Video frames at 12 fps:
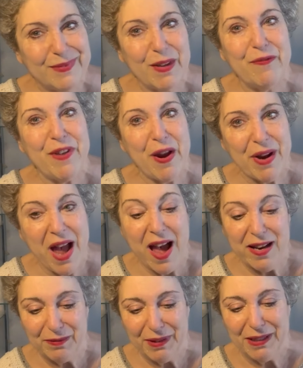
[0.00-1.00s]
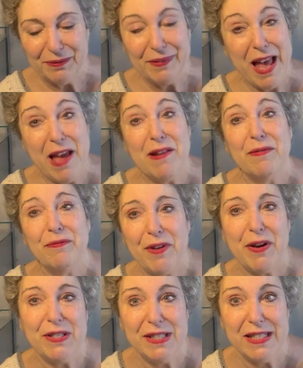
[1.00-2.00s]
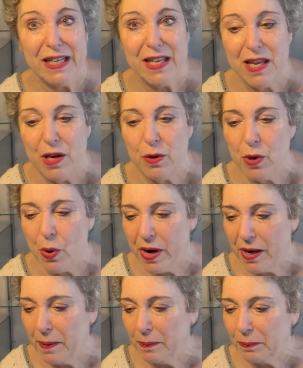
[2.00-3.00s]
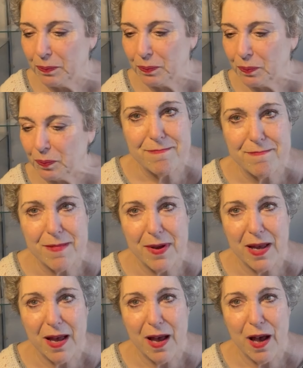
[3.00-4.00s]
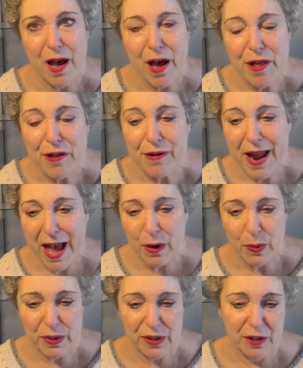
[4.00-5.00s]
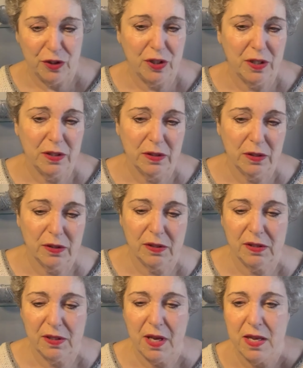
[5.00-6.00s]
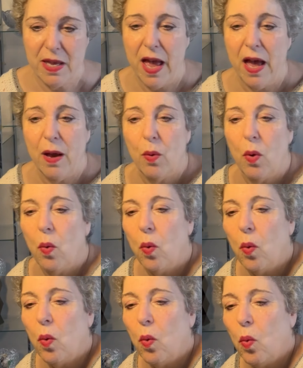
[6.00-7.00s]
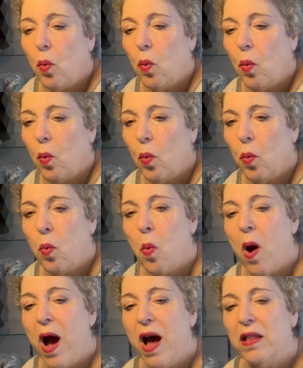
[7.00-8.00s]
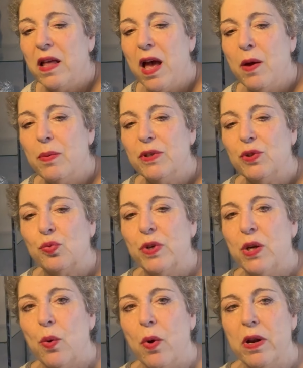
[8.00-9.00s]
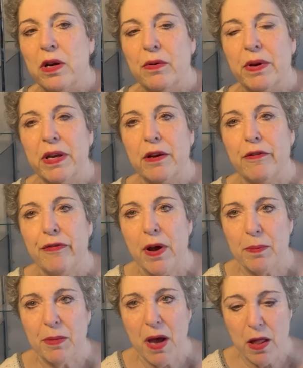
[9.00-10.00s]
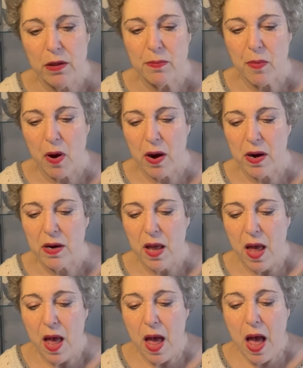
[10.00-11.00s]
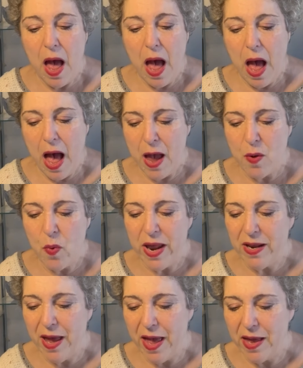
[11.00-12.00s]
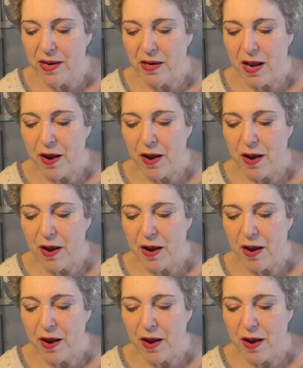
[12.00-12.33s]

very hot and very sticky in New York. Other acquisitions, yeah. While I was reordering from Colourmart, I went ahead and I